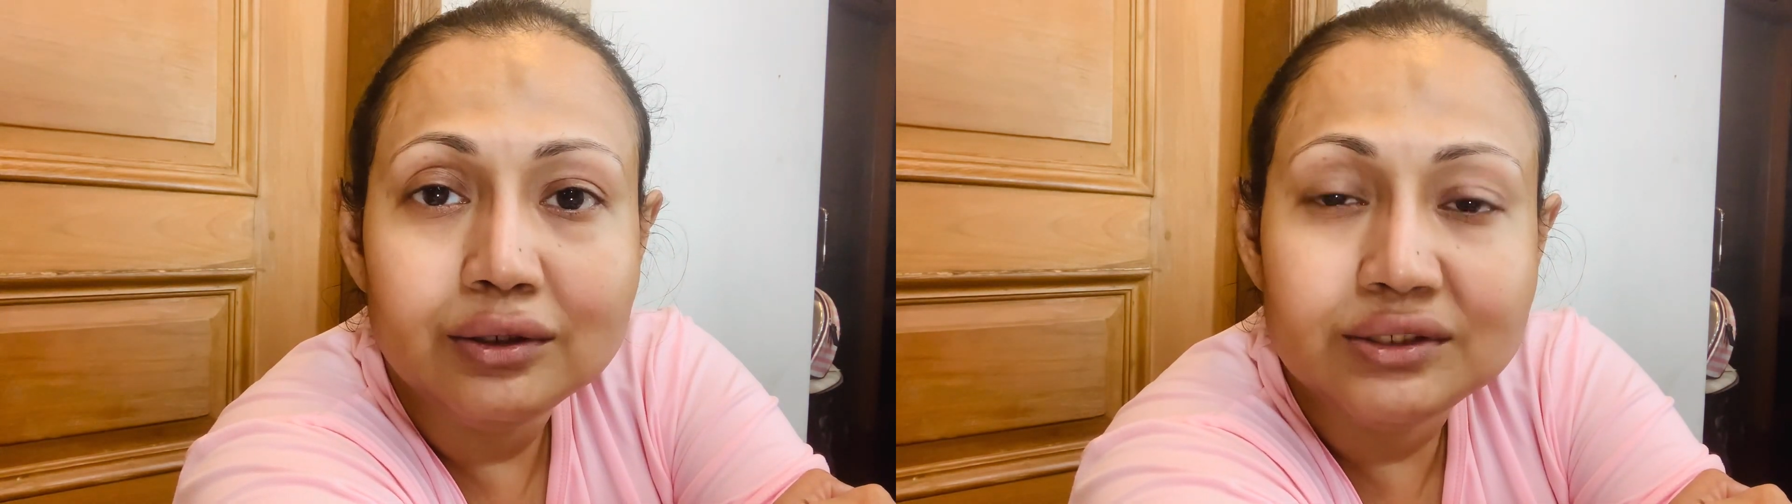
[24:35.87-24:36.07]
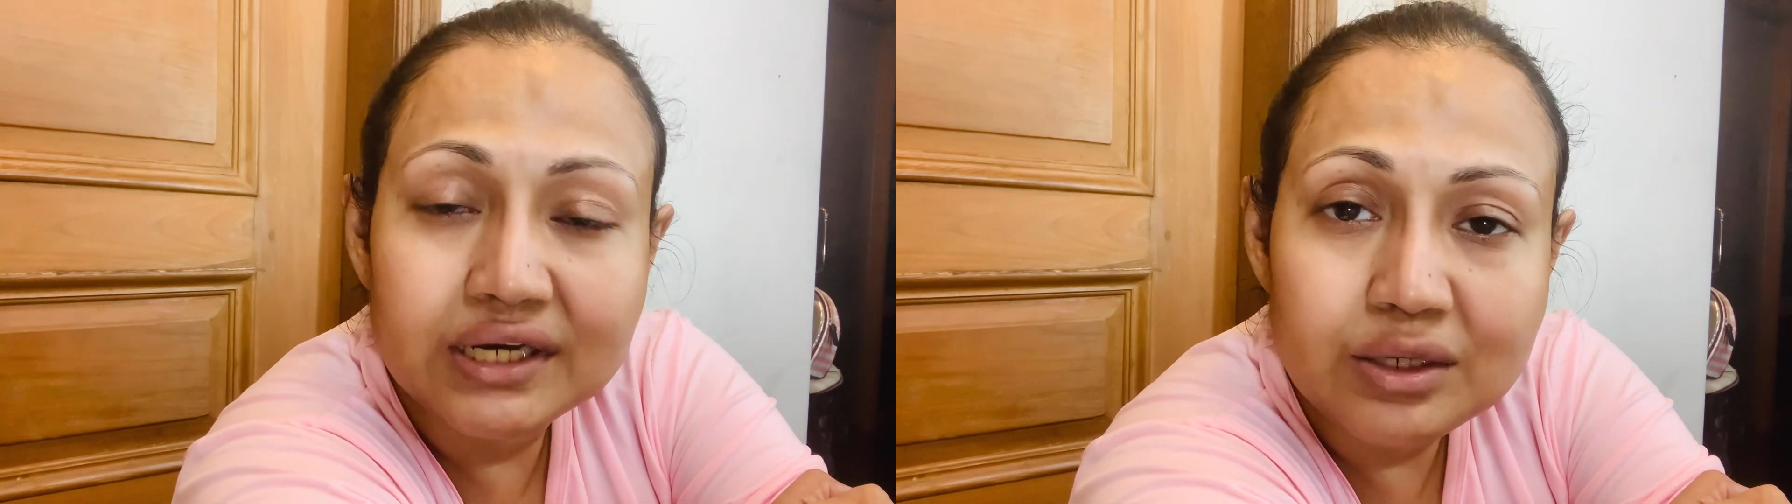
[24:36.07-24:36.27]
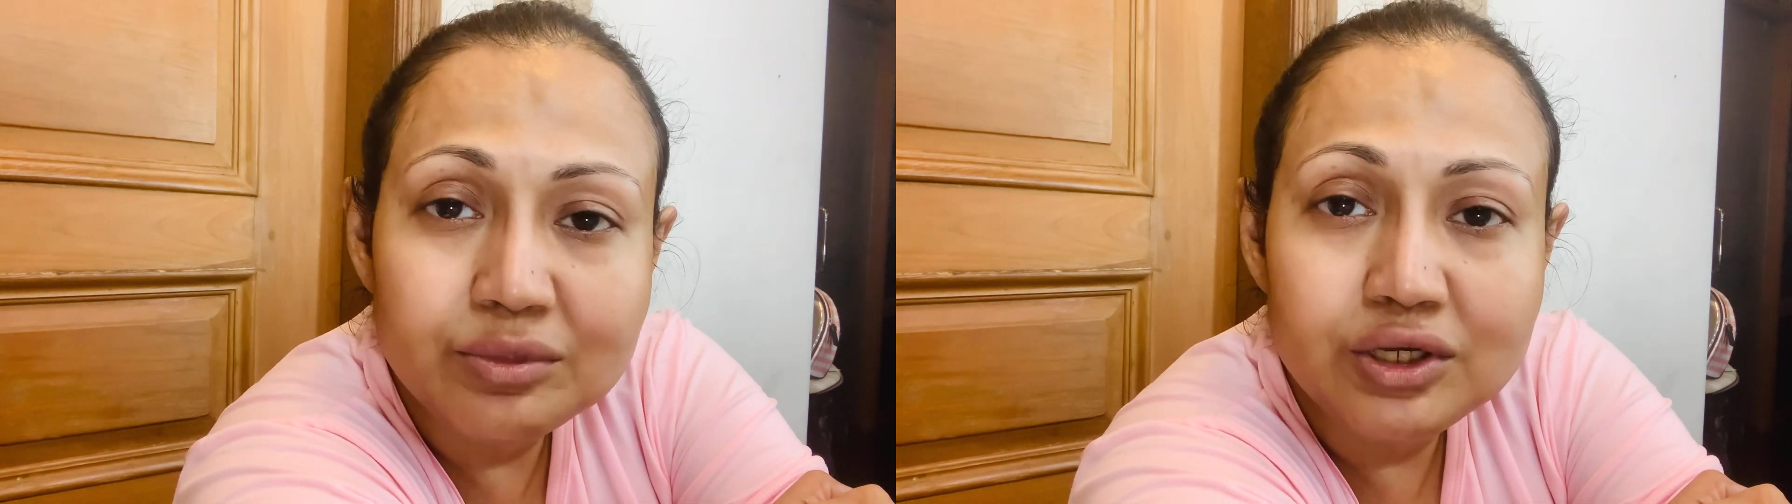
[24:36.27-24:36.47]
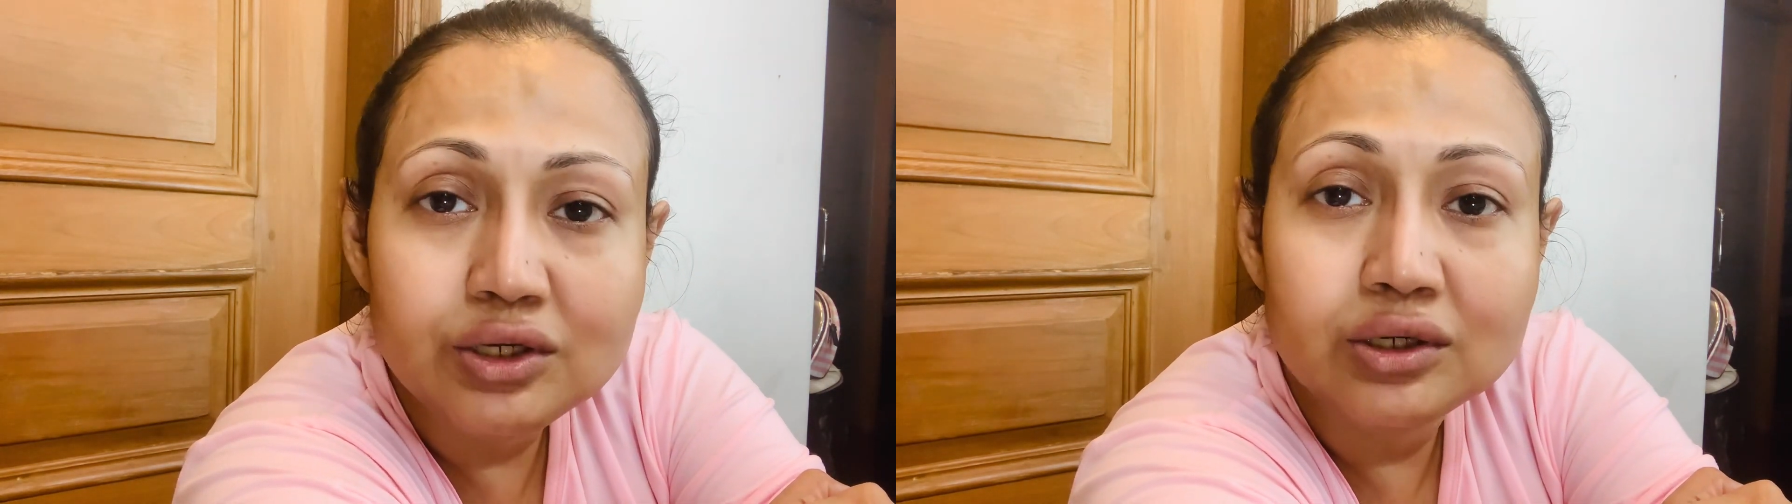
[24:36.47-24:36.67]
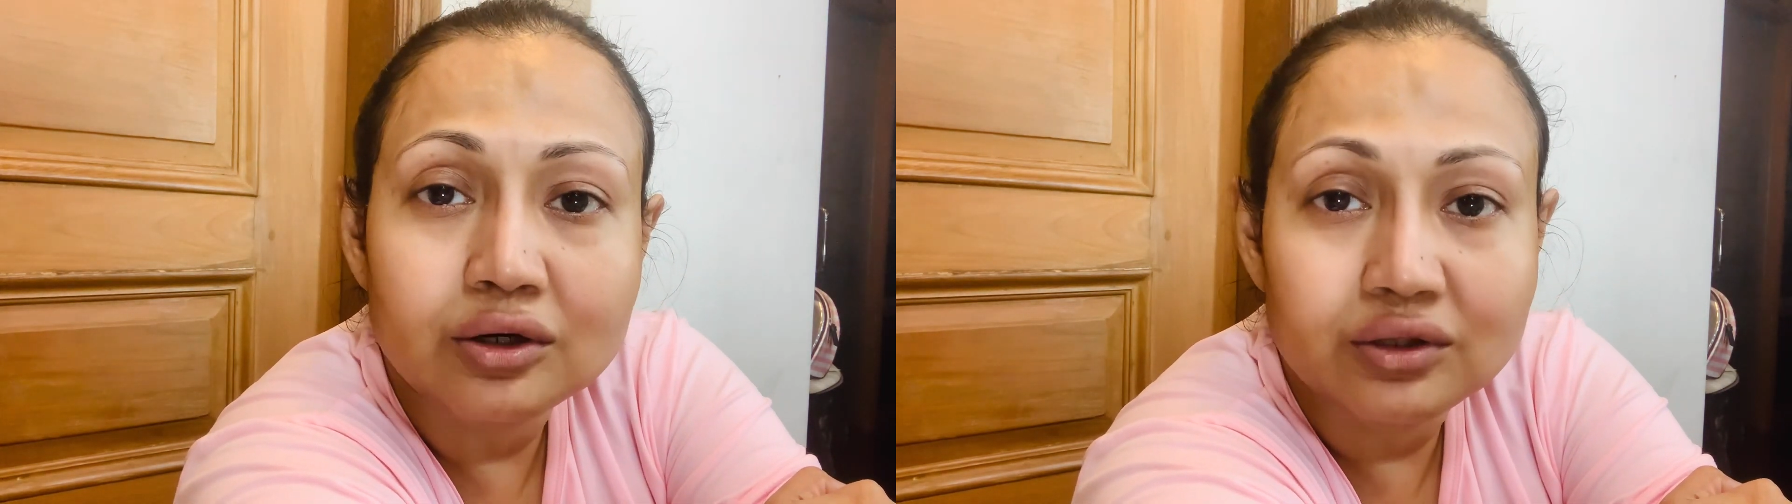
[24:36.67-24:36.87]
tell
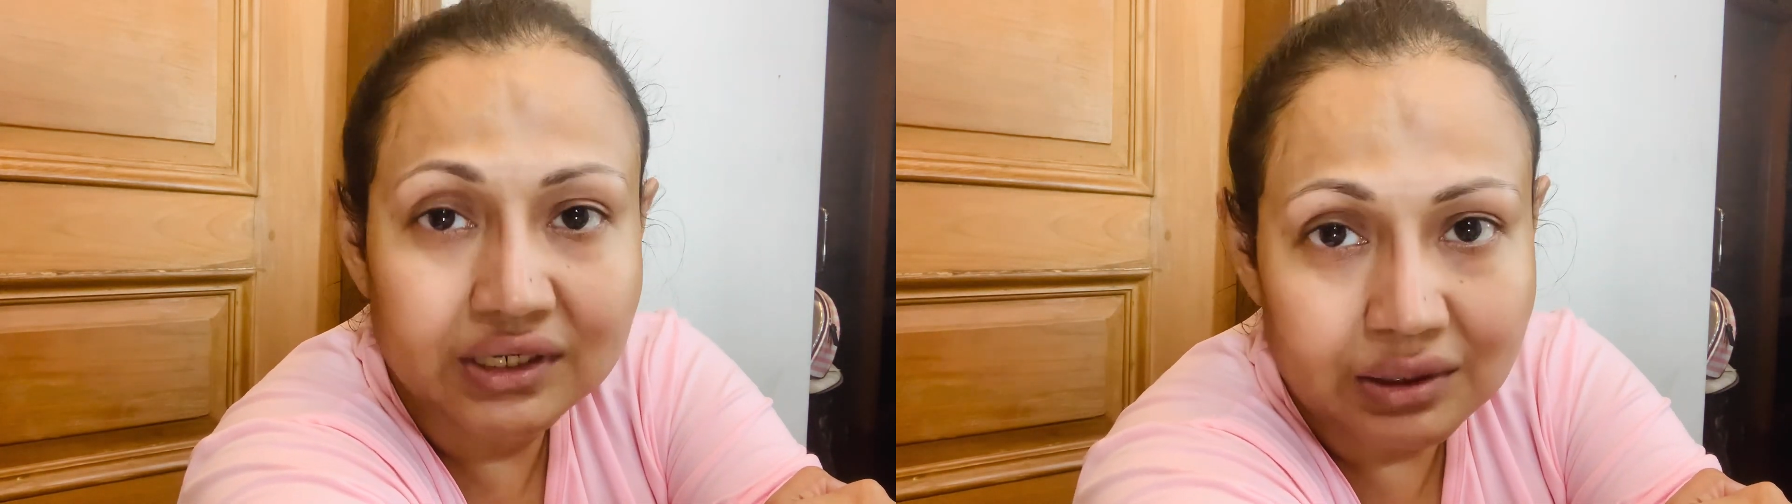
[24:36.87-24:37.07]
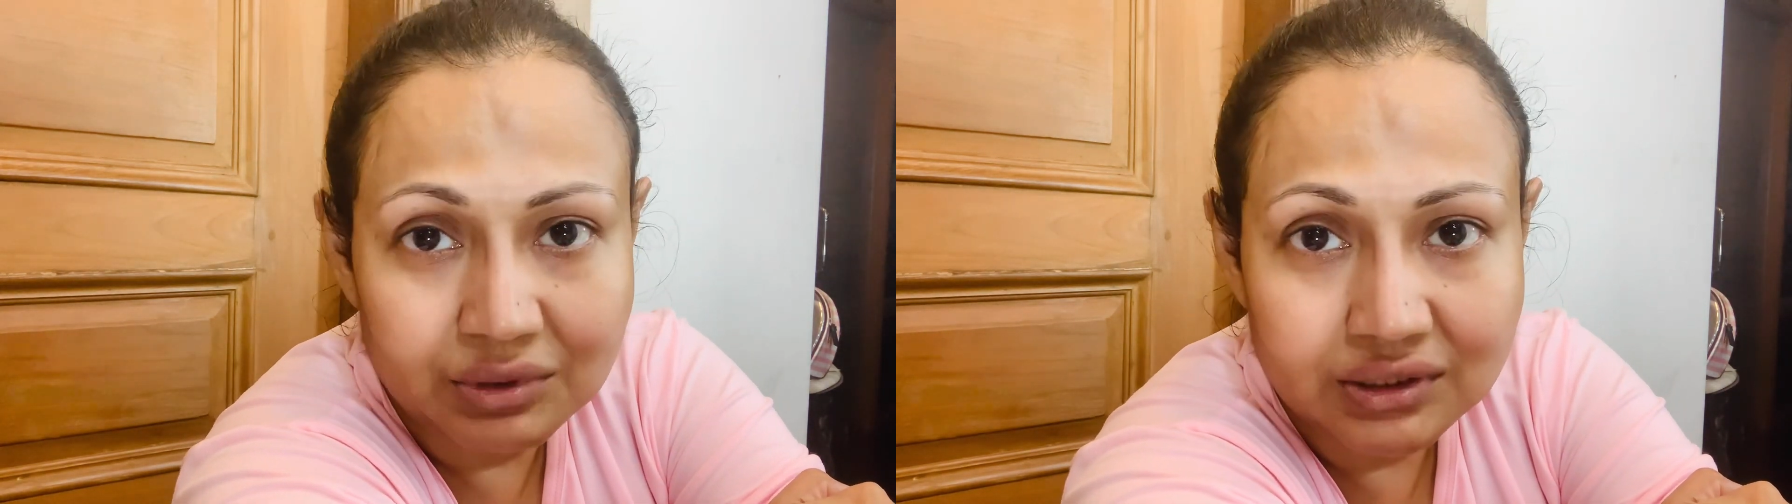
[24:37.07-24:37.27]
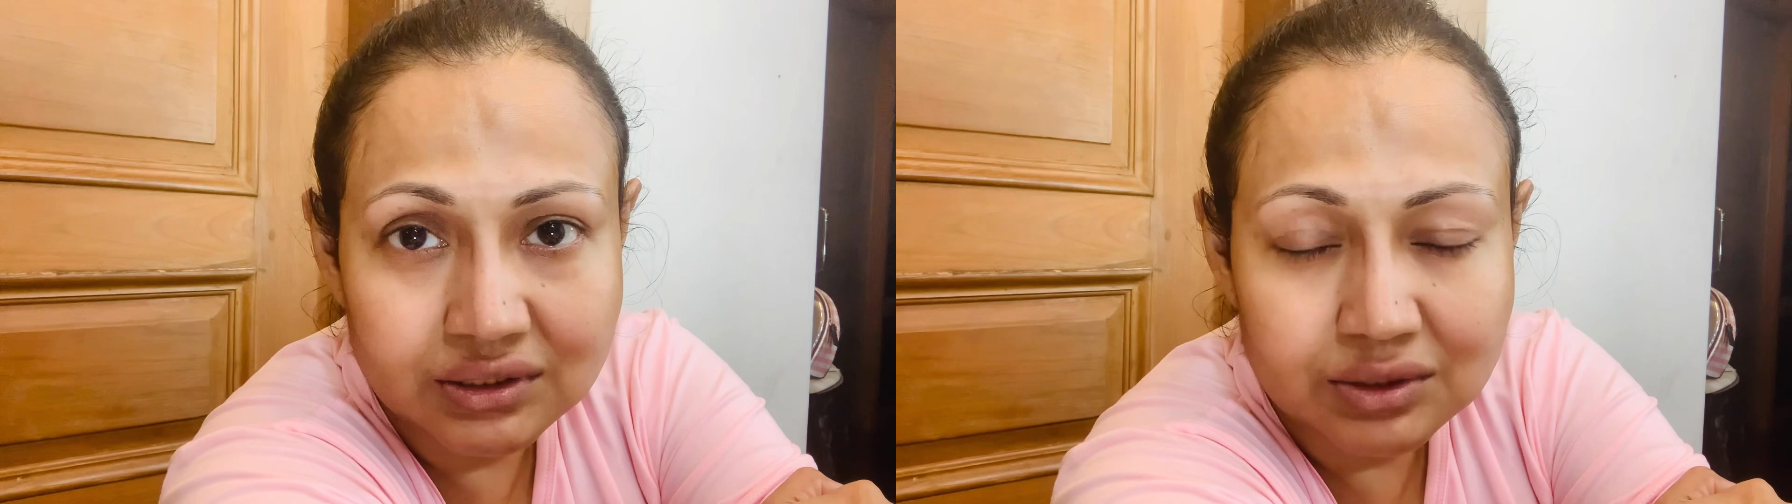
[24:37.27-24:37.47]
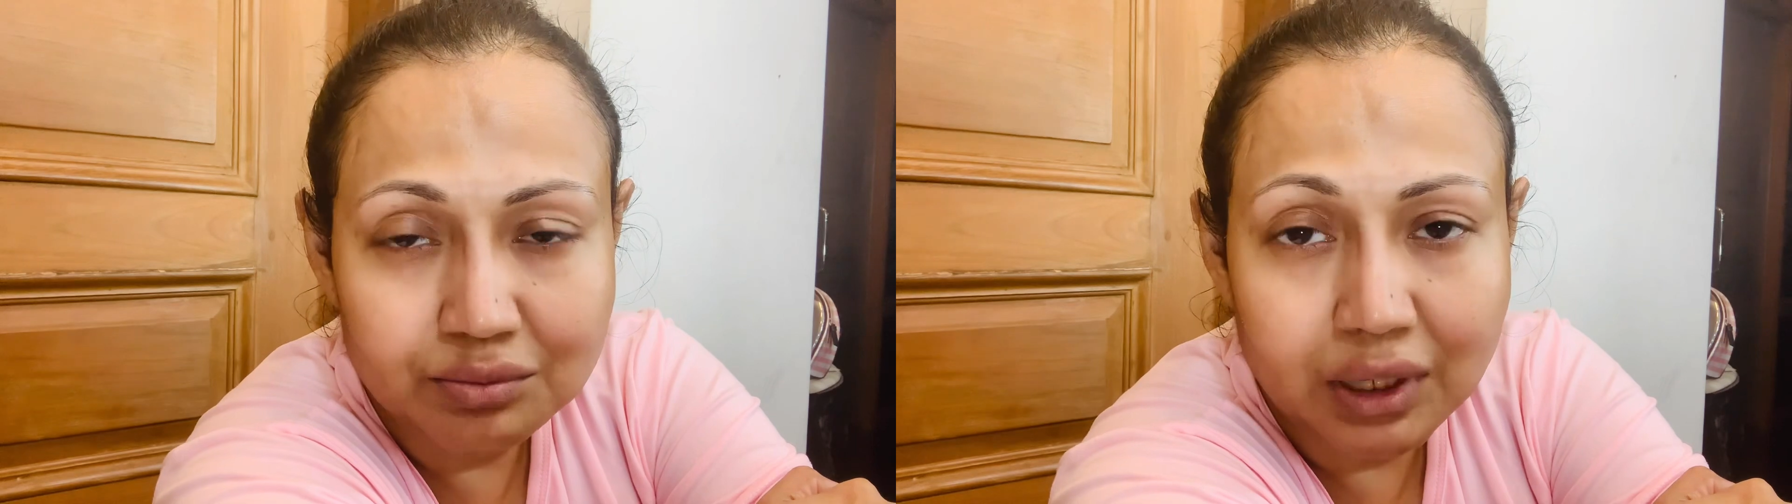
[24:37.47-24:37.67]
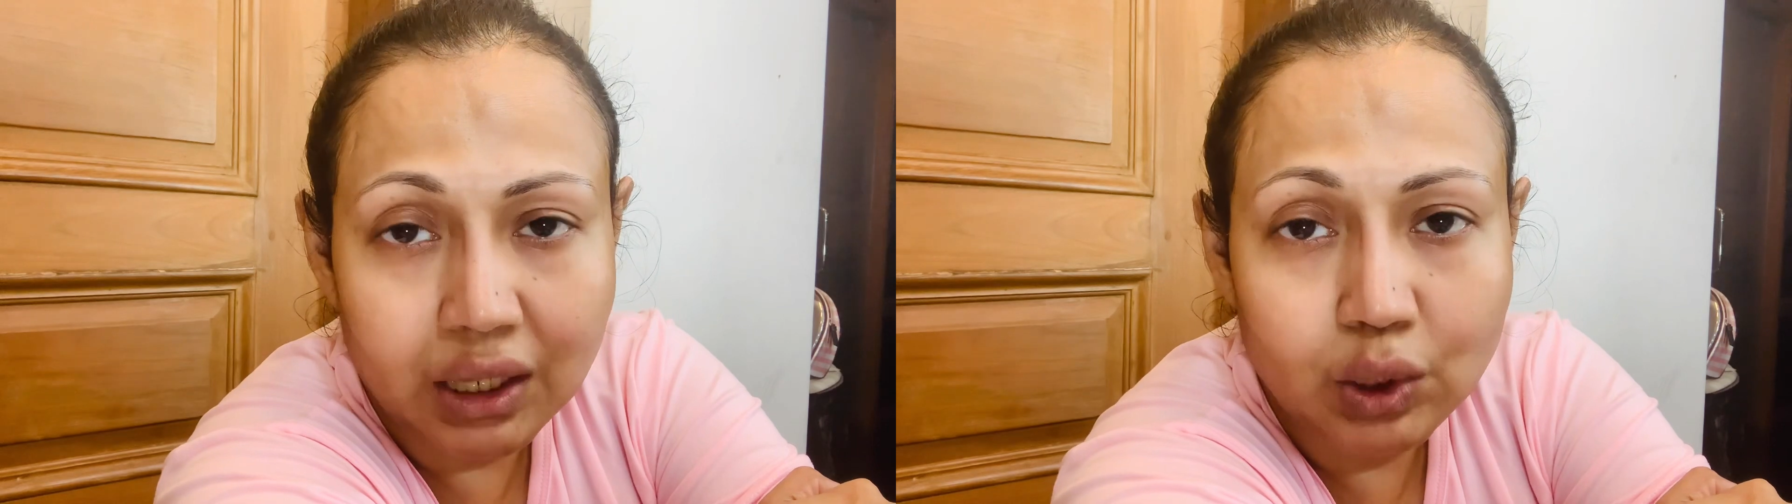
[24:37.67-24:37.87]
me on the comments
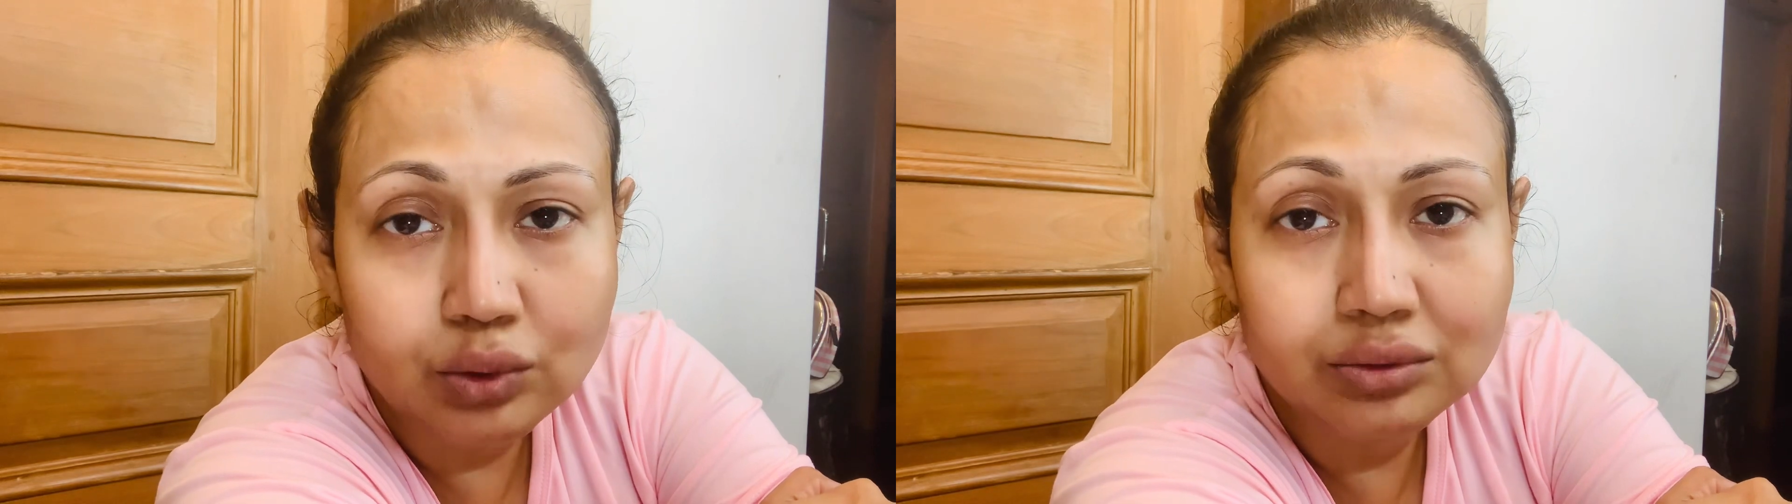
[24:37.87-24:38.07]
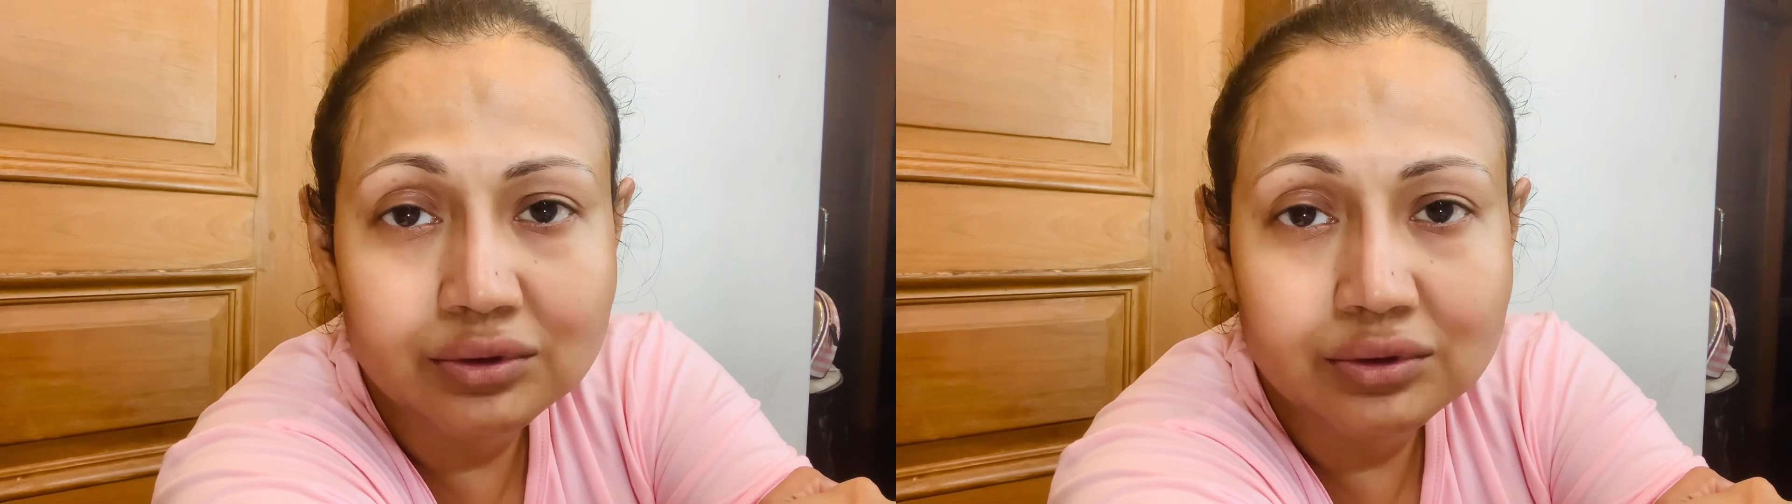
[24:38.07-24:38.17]
below